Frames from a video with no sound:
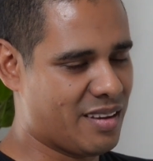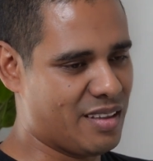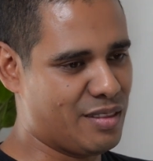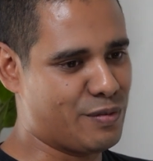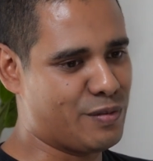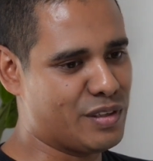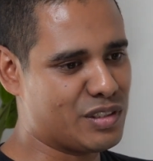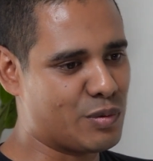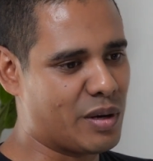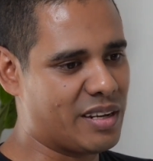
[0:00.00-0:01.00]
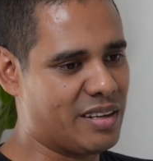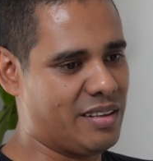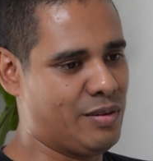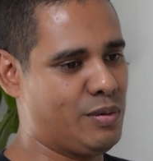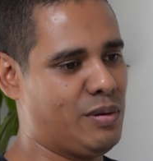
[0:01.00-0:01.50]
And the first one
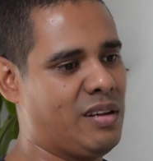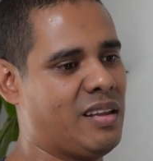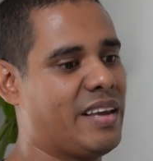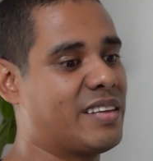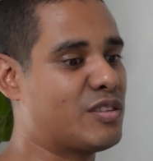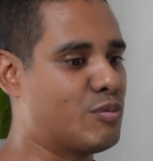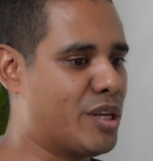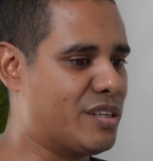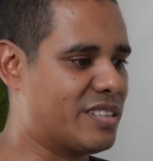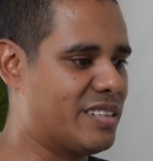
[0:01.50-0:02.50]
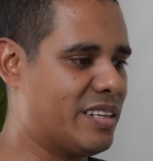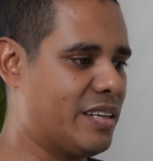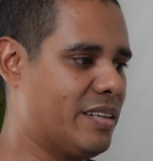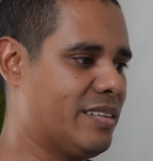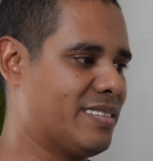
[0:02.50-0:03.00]
I would like to mention
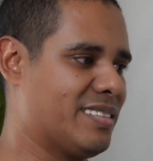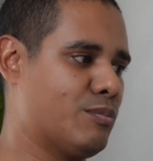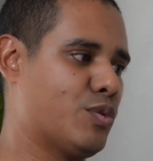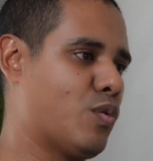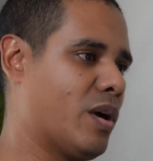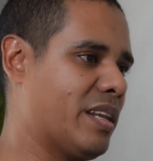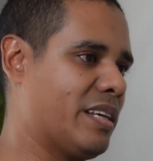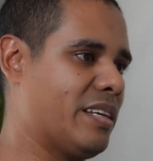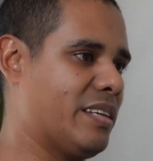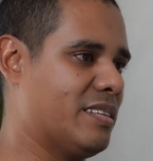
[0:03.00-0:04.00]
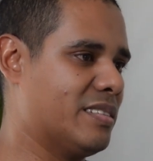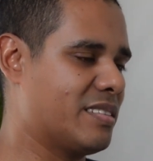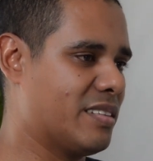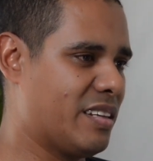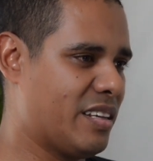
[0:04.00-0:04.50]
is, number 1
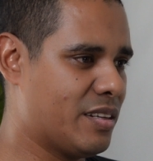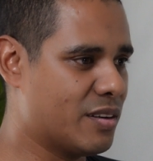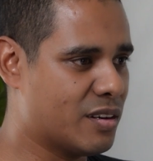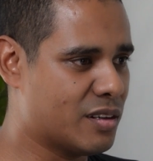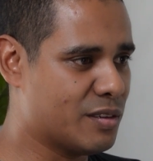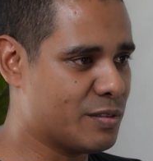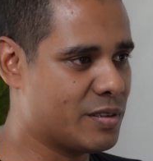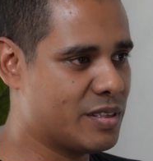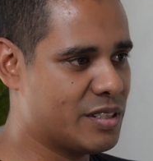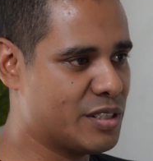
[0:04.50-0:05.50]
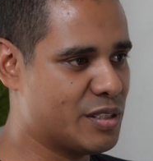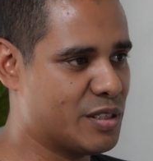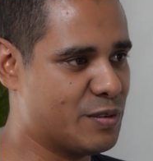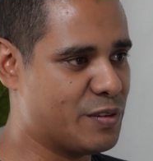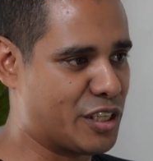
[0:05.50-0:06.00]
is the need of
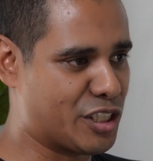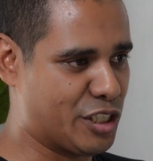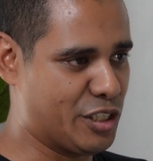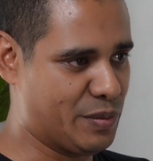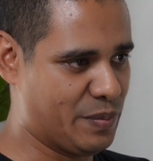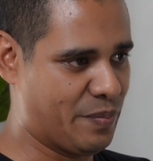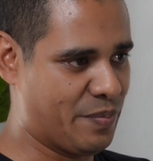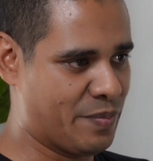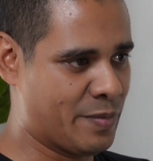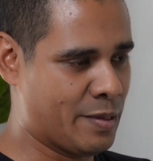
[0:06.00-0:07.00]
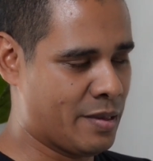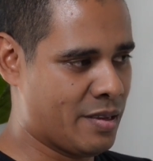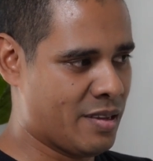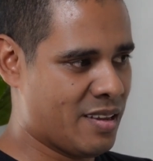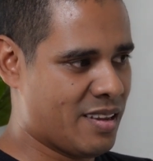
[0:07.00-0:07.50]
affection.
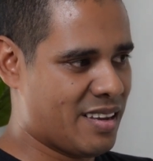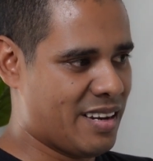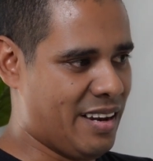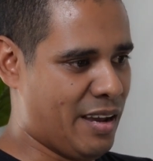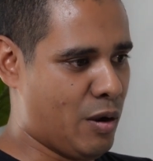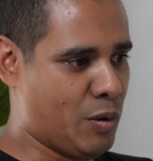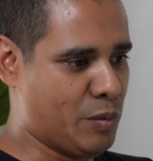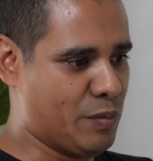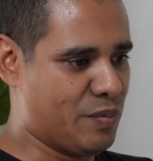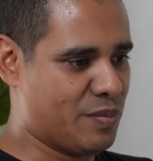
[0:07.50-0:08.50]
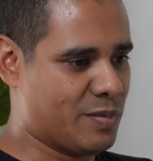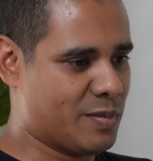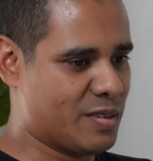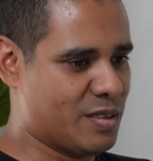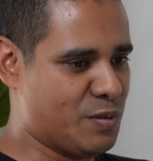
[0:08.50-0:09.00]
Now,
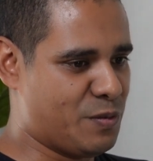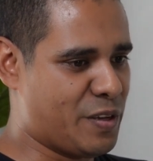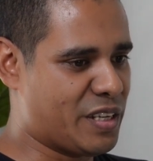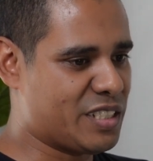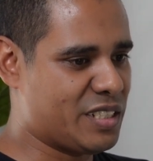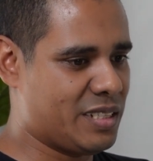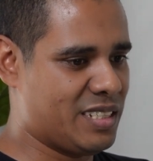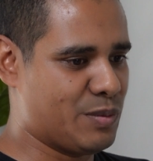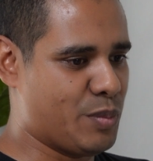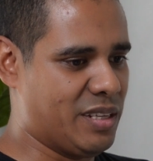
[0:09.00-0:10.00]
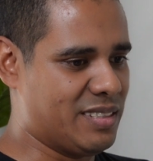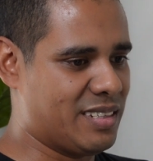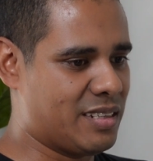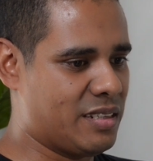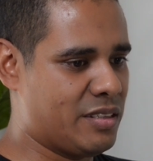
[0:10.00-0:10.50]
affection is
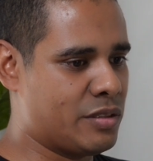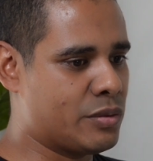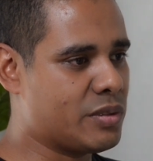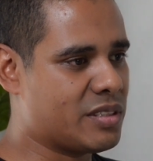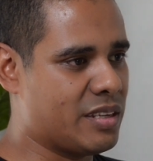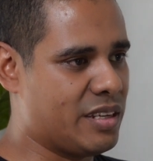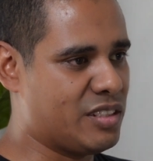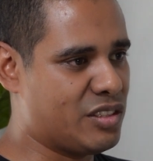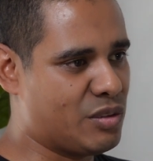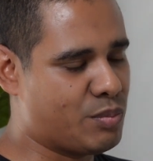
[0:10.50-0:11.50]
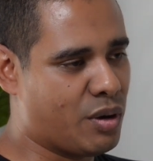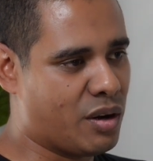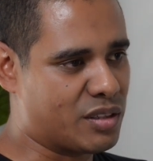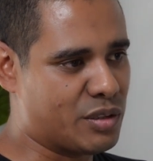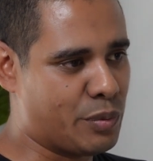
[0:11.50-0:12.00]
basically you saying to your
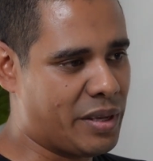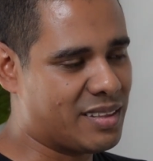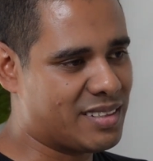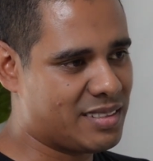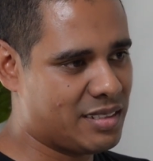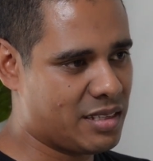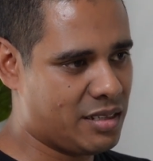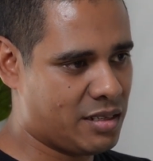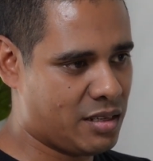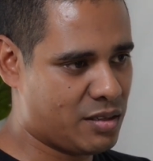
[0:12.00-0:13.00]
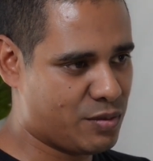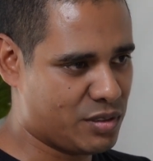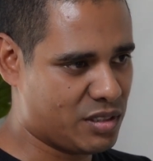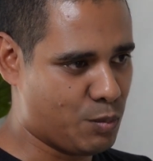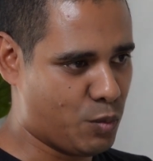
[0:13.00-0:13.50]
partner, when this is a need for
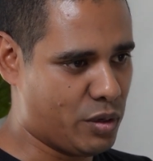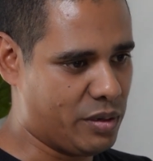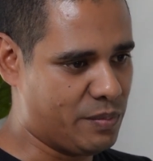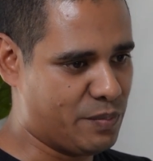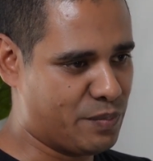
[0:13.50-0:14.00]
someone,